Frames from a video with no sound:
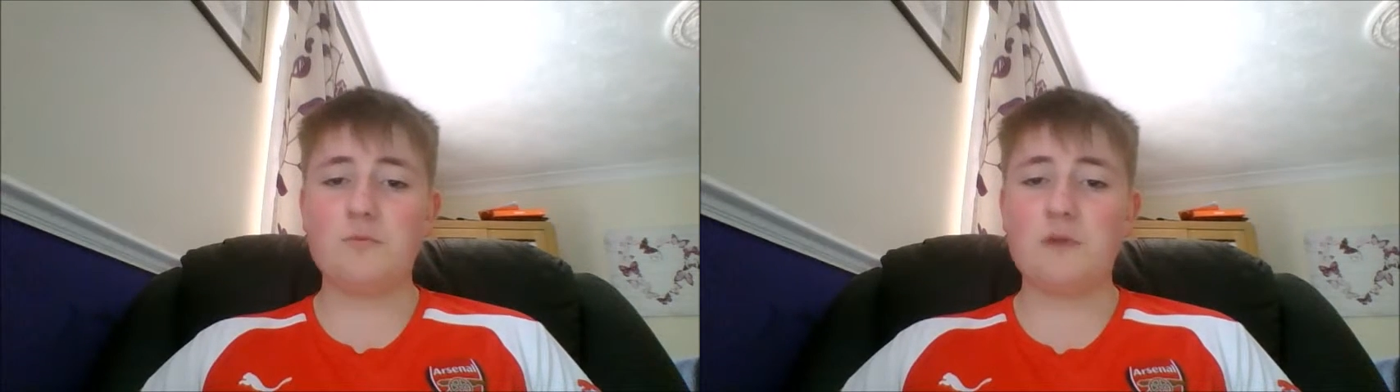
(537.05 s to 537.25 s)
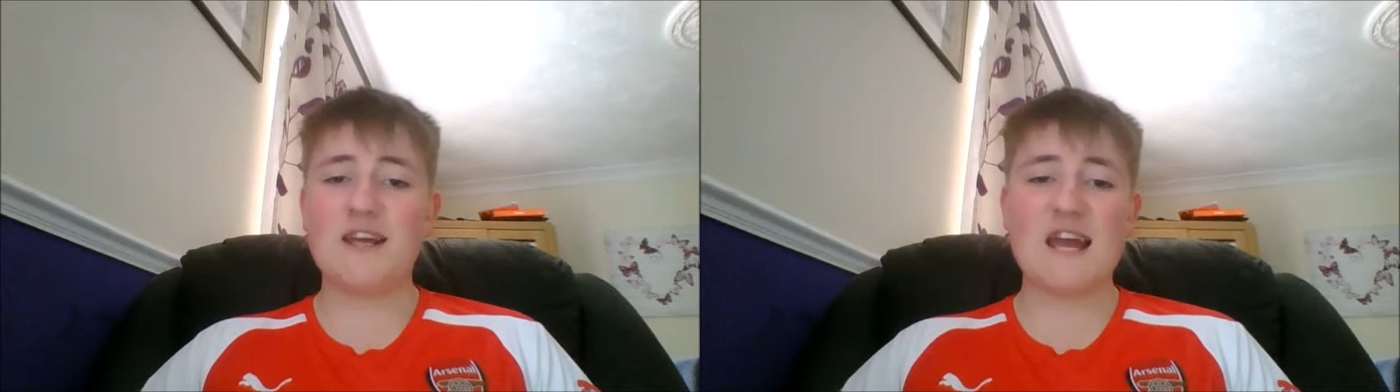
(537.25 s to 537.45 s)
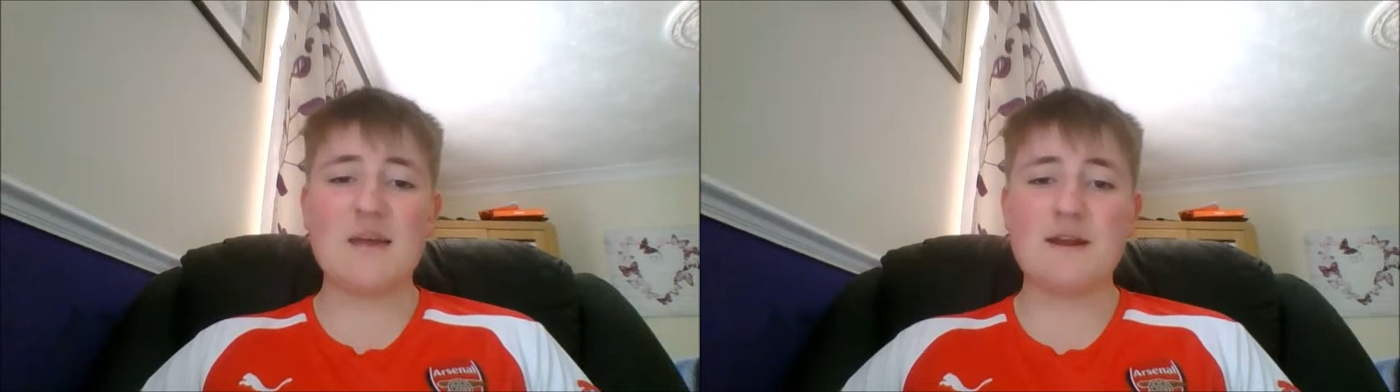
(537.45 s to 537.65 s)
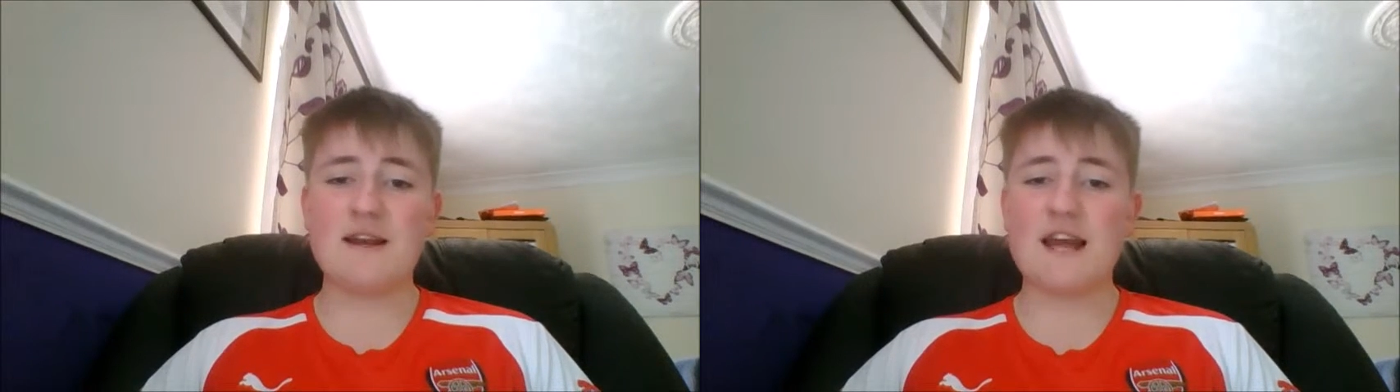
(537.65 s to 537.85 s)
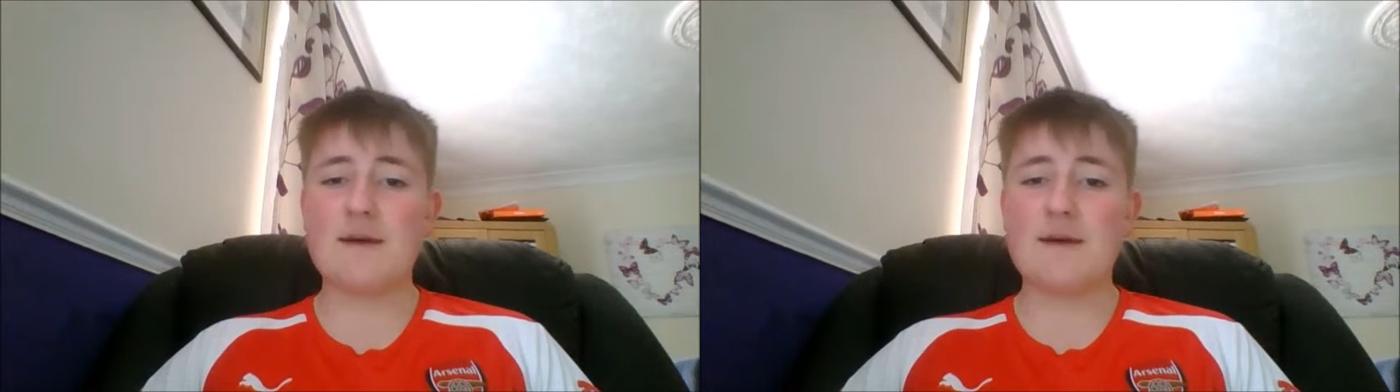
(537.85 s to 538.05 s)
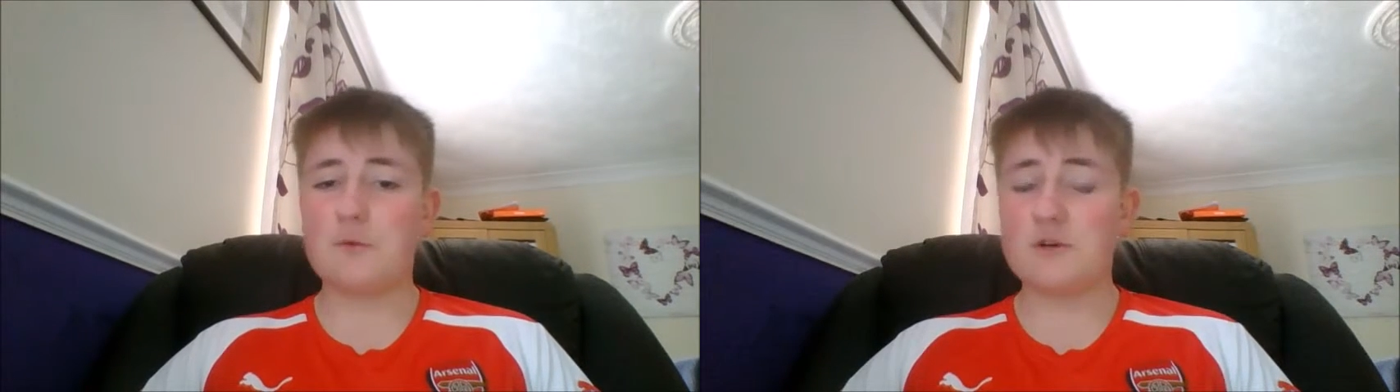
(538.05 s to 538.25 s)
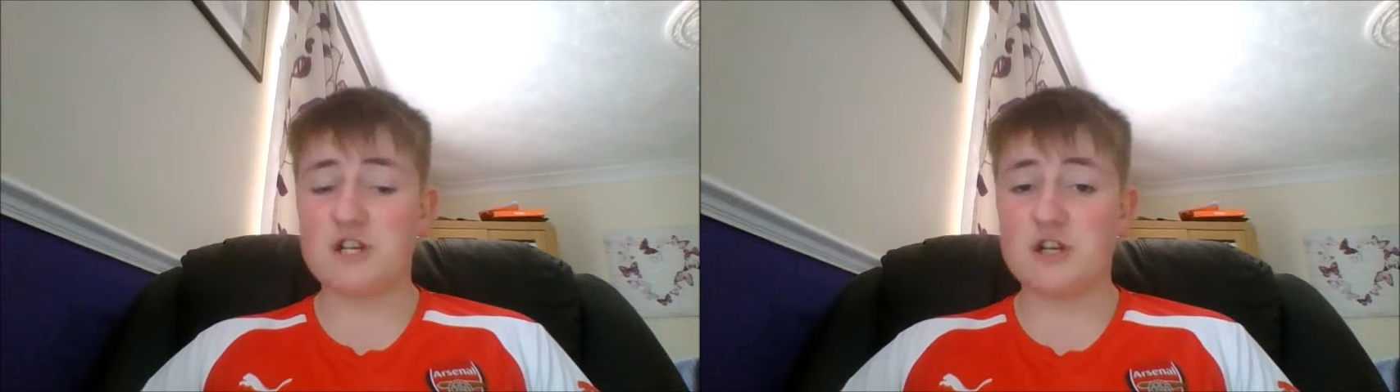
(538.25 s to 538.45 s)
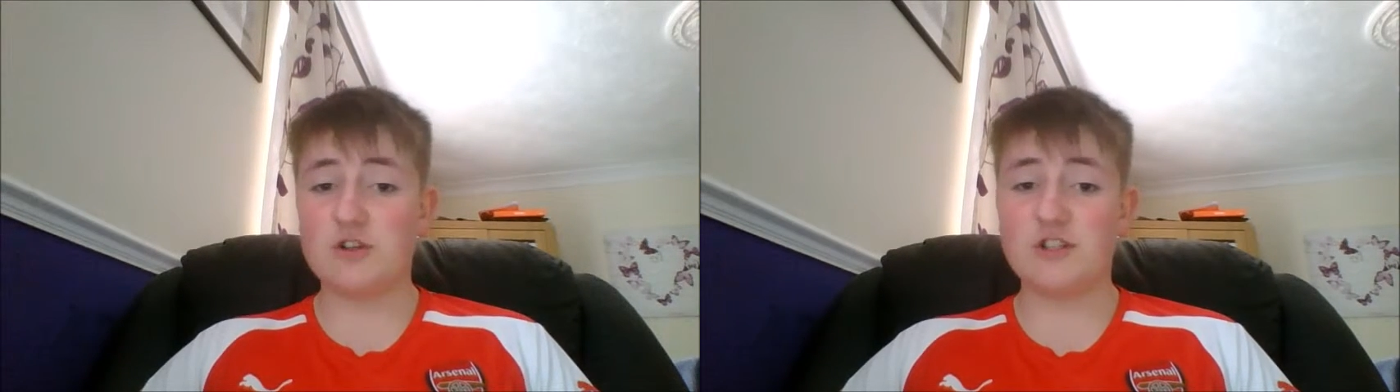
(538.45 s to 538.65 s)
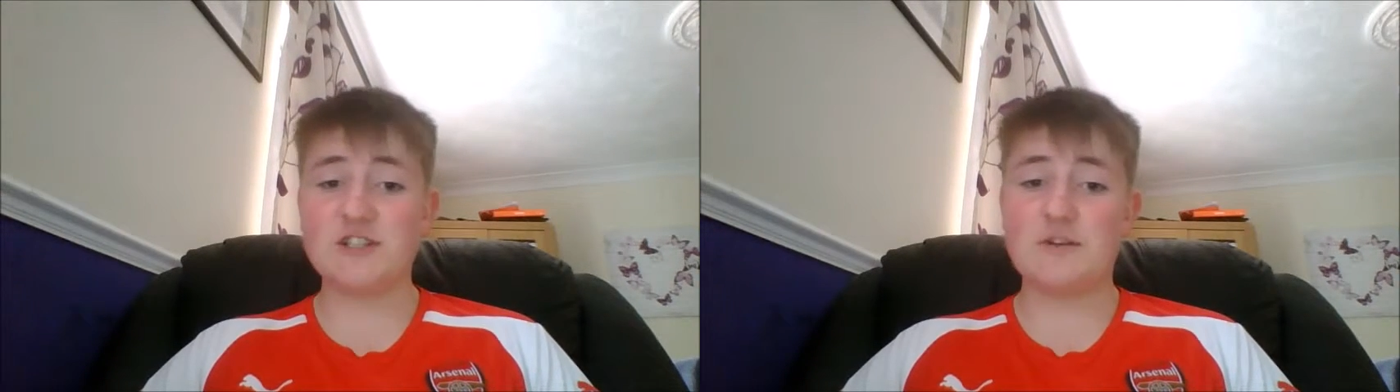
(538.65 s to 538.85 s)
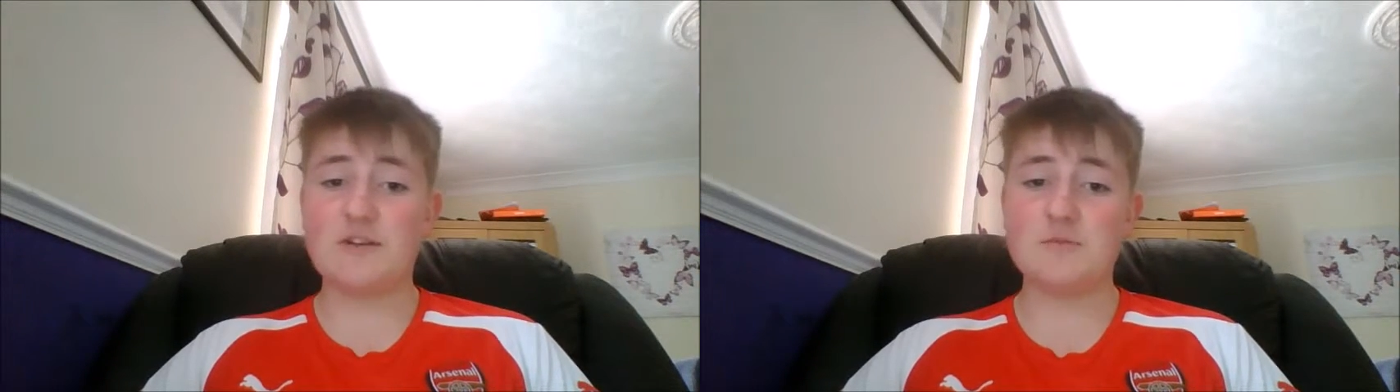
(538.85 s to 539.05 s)
play game in, game out, which he could at
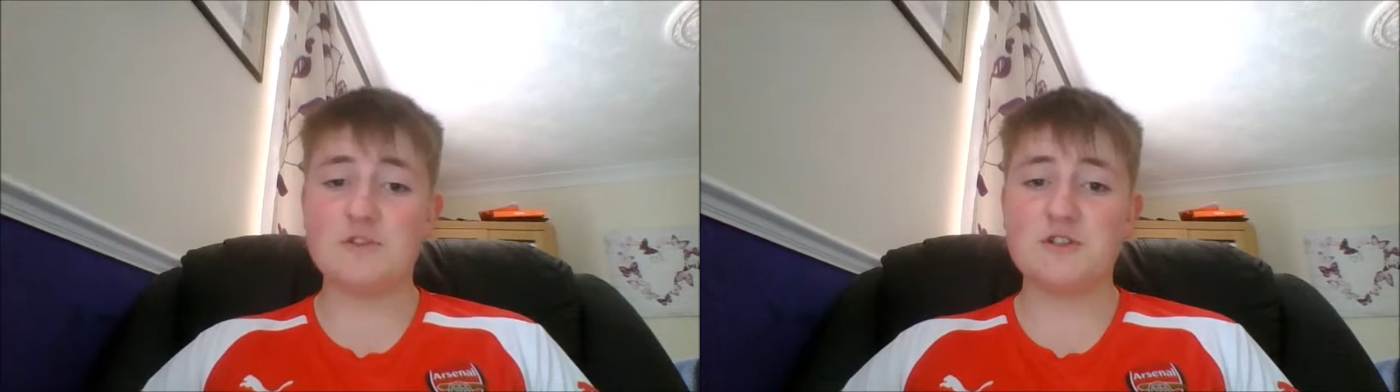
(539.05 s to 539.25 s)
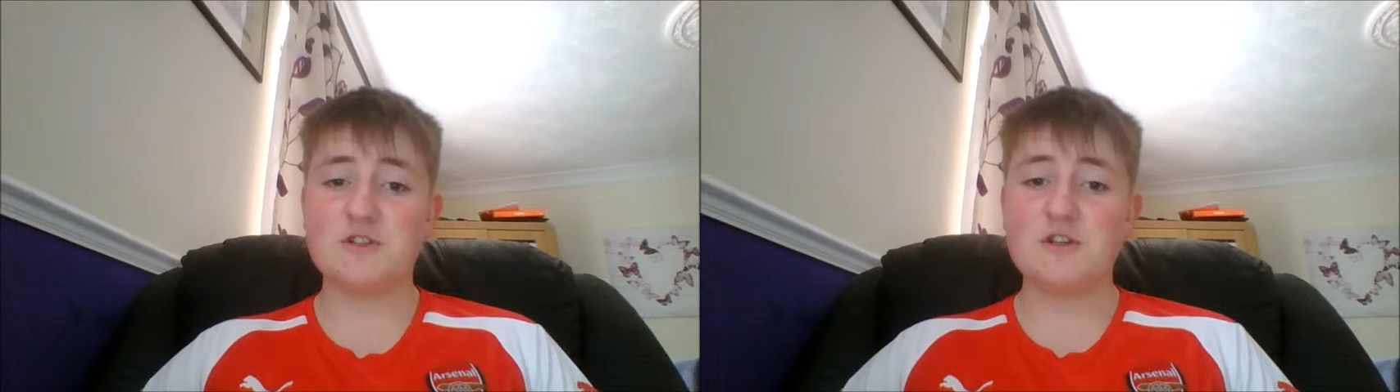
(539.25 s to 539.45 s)
Southampton.